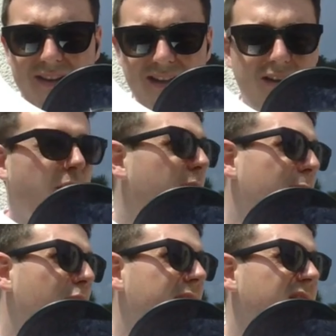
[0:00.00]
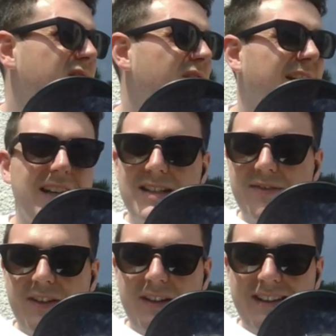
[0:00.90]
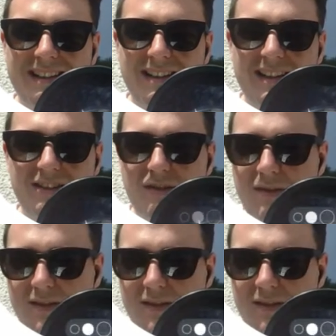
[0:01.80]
That's a lot more than Screencastify, and you're